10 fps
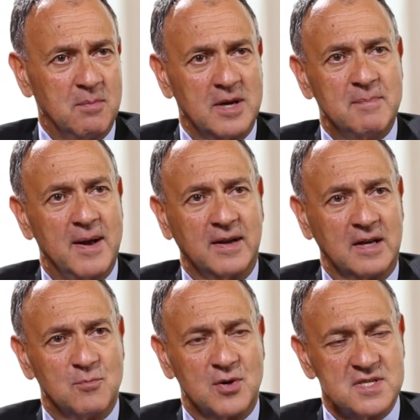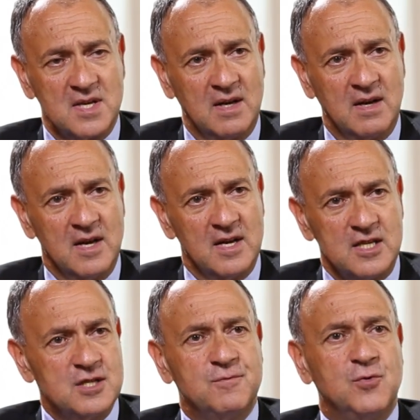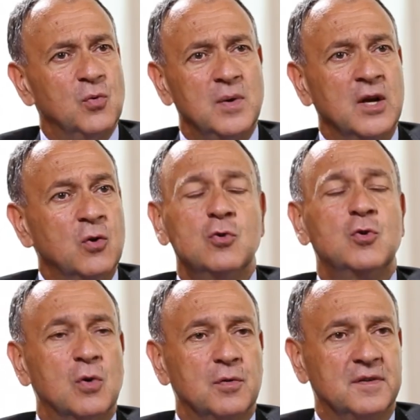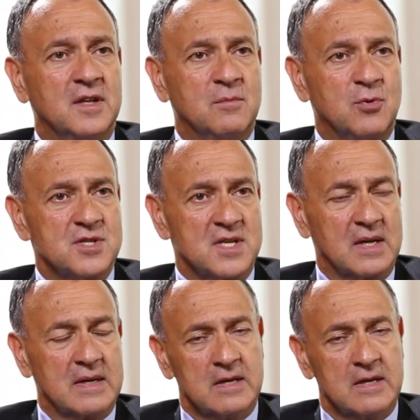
public bank in Brazil, is fueling good growth in Brazil.